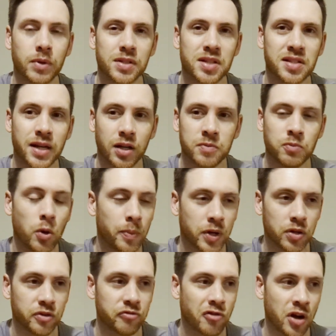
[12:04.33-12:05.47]
But as I said, I was popping
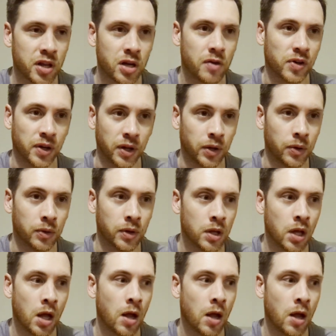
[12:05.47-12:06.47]
on a Friday afternoon.